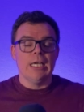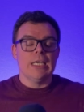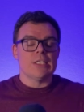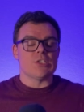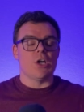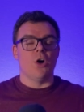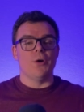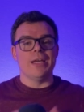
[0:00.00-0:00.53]

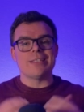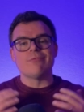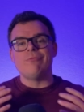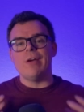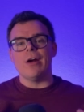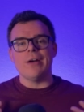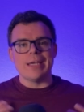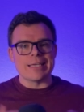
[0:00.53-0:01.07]
So it's
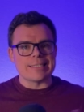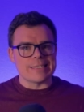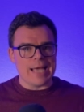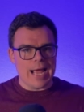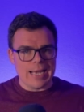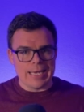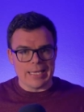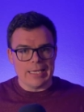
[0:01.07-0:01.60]
very
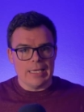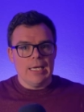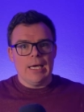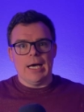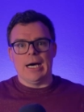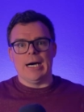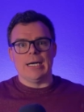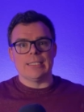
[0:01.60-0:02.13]
exciting
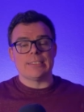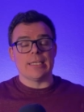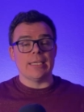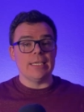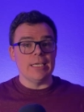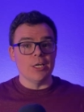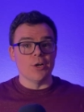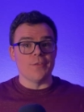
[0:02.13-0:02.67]
uh, to
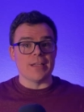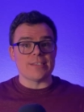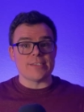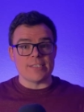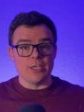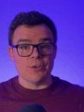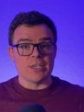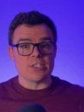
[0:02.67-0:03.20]
hear that
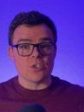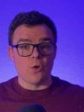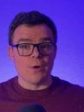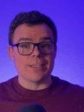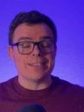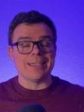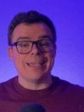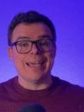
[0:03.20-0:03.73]
Siri is
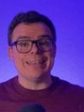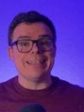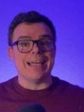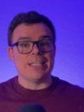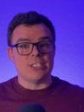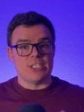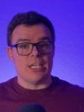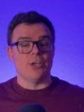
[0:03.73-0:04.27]
going to get
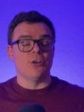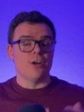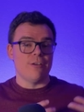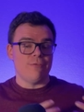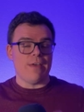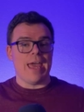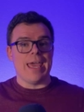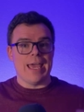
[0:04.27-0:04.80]
that
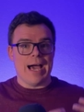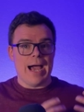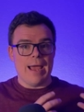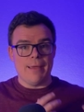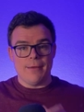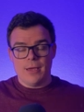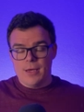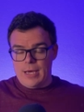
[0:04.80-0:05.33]
generative
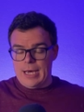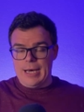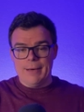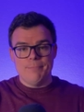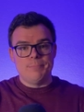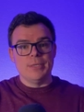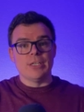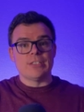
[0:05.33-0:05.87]
AI uh,
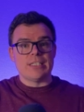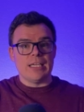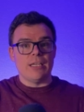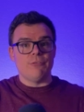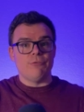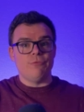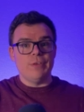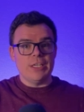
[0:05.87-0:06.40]
built
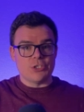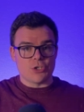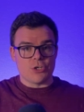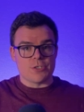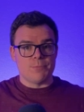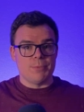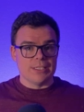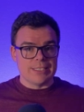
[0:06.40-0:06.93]
in
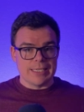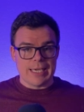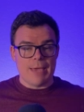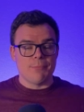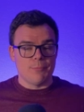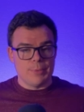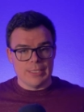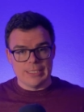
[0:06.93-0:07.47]
features, built in
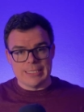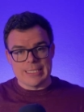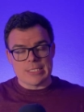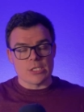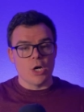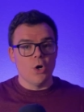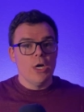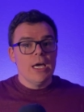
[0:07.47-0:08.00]
capabilities.
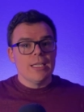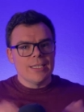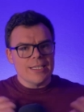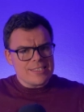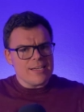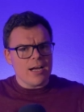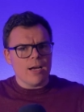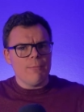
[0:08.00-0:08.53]
So
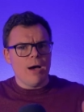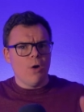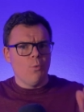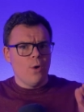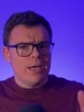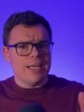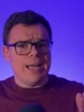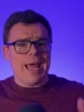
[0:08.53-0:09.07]
let's talk about
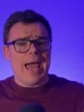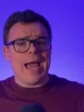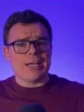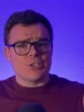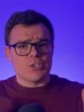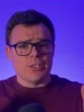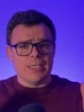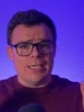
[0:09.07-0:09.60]
what it
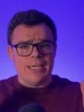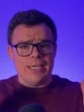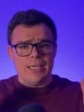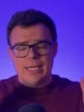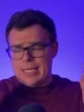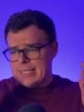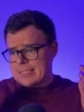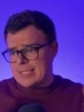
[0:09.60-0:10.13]

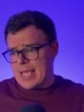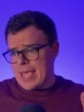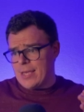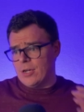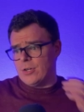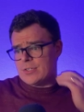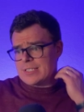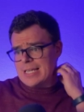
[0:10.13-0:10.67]
actually
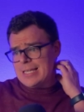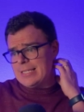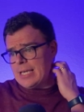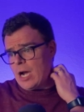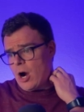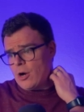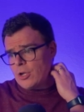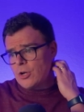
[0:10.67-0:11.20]
entails. In the
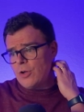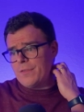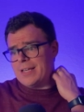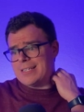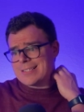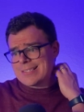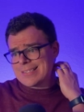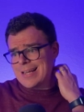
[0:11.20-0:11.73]
article, they
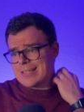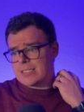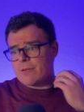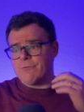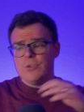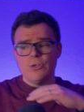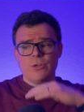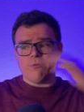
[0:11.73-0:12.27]
discussed a
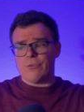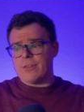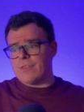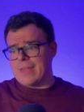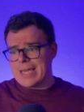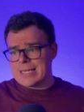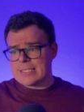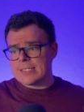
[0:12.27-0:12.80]
few different
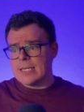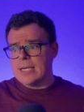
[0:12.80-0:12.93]
things.